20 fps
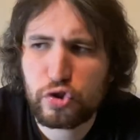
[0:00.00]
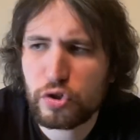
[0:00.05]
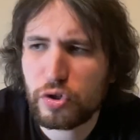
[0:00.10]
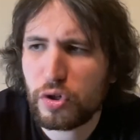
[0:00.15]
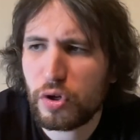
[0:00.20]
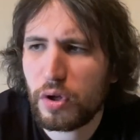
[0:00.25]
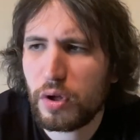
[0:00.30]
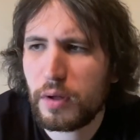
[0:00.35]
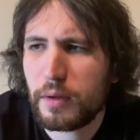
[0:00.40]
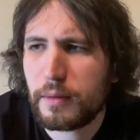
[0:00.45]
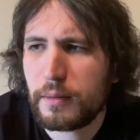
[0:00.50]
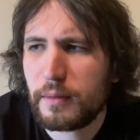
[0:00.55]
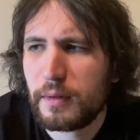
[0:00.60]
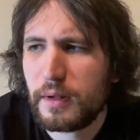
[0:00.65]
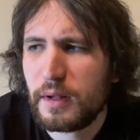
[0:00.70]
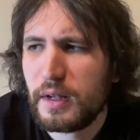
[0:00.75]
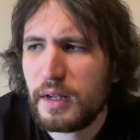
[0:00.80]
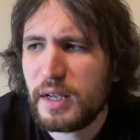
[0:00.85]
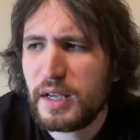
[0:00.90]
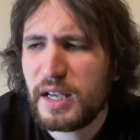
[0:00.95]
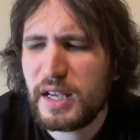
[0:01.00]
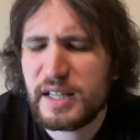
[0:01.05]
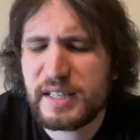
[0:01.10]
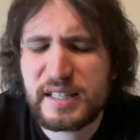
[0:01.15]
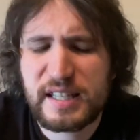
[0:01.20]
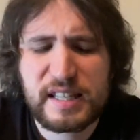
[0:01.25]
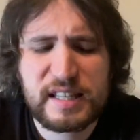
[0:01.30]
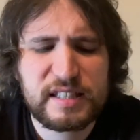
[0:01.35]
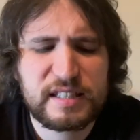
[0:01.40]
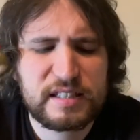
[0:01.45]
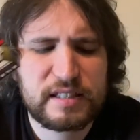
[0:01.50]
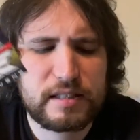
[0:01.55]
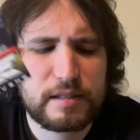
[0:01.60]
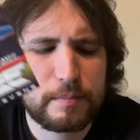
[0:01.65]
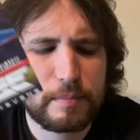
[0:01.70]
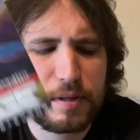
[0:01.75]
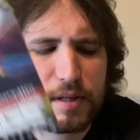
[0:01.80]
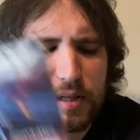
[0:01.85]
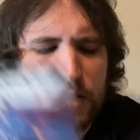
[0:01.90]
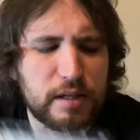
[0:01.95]
it tends to
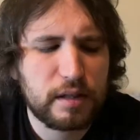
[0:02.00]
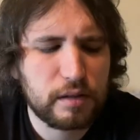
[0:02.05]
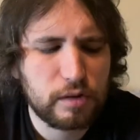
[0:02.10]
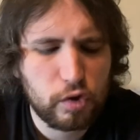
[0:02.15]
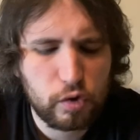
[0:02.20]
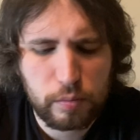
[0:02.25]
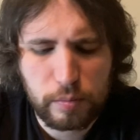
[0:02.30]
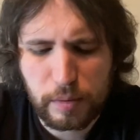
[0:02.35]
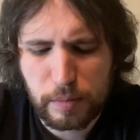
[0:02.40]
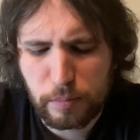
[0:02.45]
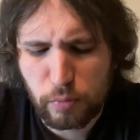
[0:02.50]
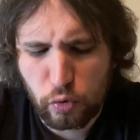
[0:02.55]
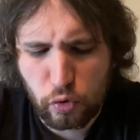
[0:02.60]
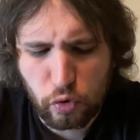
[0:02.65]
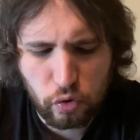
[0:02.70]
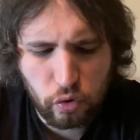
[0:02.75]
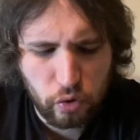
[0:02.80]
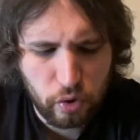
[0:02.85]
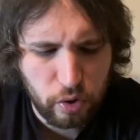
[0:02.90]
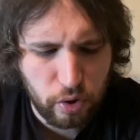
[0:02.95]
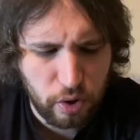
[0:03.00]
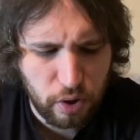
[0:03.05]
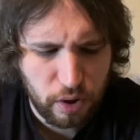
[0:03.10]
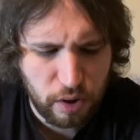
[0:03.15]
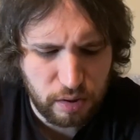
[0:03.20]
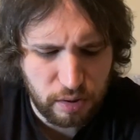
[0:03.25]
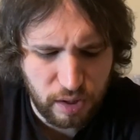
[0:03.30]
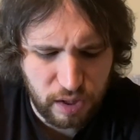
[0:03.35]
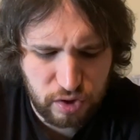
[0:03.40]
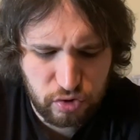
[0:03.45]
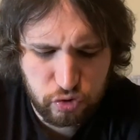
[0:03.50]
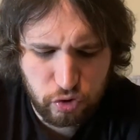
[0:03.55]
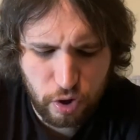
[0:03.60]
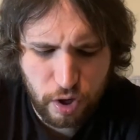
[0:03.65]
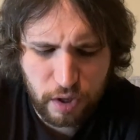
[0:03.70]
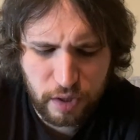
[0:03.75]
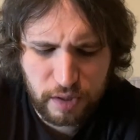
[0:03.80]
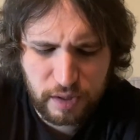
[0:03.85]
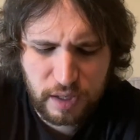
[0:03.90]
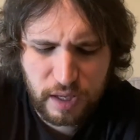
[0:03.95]
be a little bit more
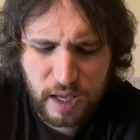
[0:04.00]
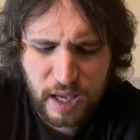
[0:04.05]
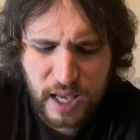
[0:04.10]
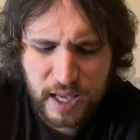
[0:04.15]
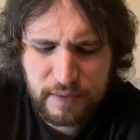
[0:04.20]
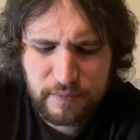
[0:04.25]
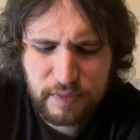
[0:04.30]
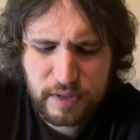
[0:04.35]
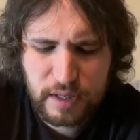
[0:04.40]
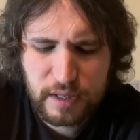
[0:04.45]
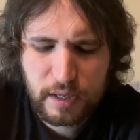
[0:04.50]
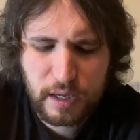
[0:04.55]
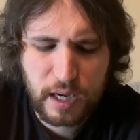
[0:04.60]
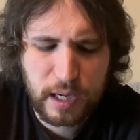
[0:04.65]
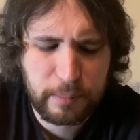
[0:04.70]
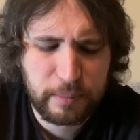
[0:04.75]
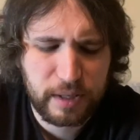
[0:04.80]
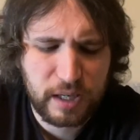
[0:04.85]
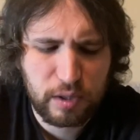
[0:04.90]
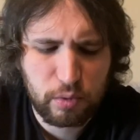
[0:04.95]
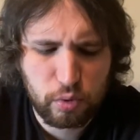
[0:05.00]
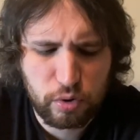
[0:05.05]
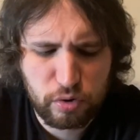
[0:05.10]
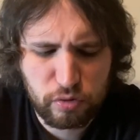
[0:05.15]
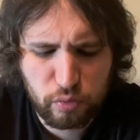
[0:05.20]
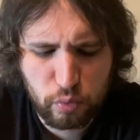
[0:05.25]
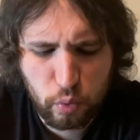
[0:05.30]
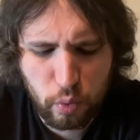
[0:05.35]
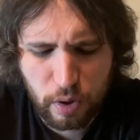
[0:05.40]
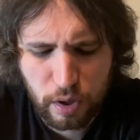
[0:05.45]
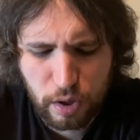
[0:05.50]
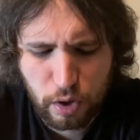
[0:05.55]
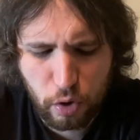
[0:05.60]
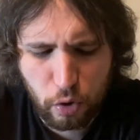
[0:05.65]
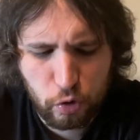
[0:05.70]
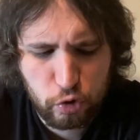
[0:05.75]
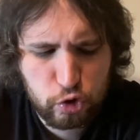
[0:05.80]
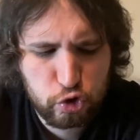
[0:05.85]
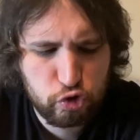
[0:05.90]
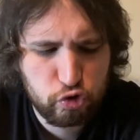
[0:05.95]
electronic heavy. I mean, I wouldn't quite call
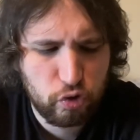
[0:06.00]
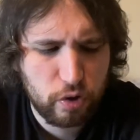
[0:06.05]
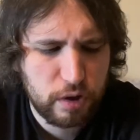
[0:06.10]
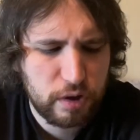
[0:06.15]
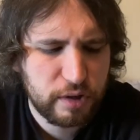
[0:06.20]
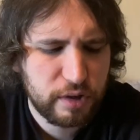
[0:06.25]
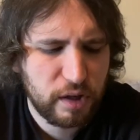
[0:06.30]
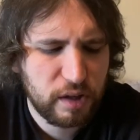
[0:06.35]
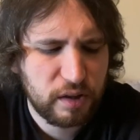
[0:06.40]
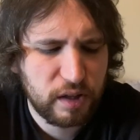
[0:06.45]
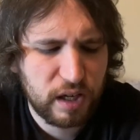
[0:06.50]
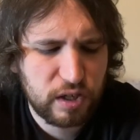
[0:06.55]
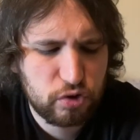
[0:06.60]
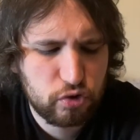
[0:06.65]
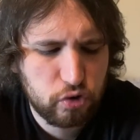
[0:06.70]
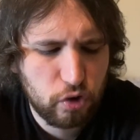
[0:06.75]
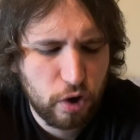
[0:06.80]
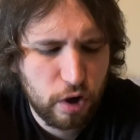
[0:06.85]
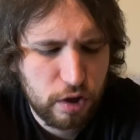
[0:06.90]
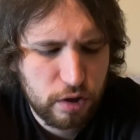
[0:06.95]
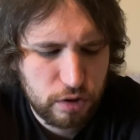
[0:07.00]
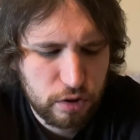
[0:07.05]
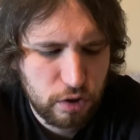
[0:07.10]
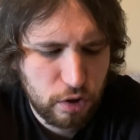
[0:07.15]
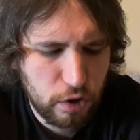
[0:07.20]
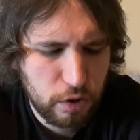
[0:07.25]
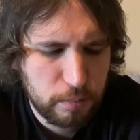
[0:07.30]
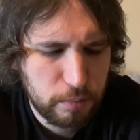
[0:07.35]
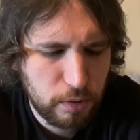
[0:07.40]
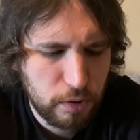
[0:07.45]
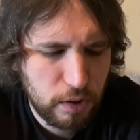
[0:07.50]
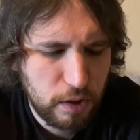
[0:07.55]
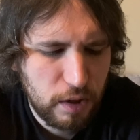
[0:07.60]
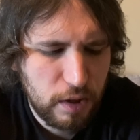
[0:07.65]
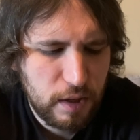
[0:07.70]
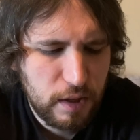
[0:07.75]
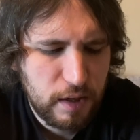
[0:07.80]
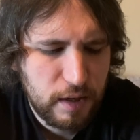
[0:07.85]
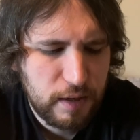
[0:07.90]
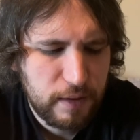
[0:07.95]
it straight electronica, but,
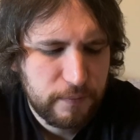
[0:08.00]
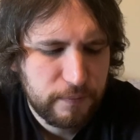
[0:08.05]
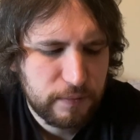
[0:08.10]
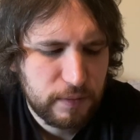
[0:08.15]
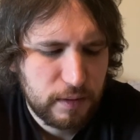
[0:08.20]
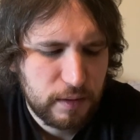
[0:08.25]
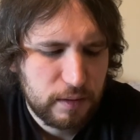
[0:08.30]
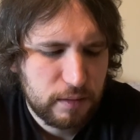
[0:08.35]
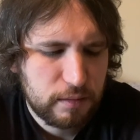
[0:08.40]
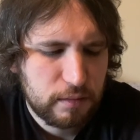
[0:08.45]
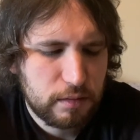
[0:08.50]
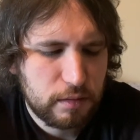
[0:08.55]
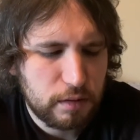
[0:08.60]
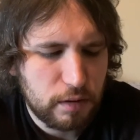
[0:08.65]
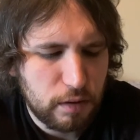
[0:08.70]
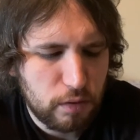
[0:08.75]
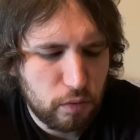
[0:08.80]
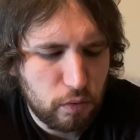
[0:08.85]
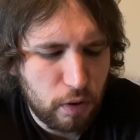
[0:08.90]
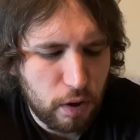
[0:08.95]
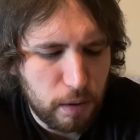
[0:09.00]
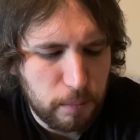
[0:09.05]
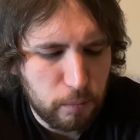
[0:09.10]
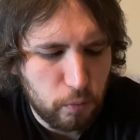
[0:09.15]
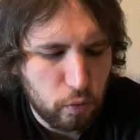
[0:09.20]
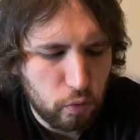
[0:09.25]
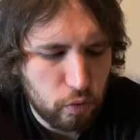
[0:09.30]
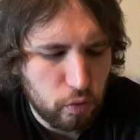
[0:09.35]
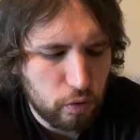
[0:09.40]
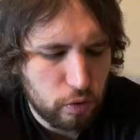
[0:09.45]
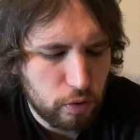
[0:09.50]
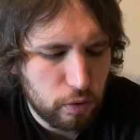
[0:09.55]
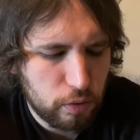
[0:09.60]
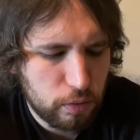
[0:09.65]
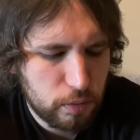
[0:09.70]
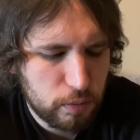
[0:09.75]
you know, a lot more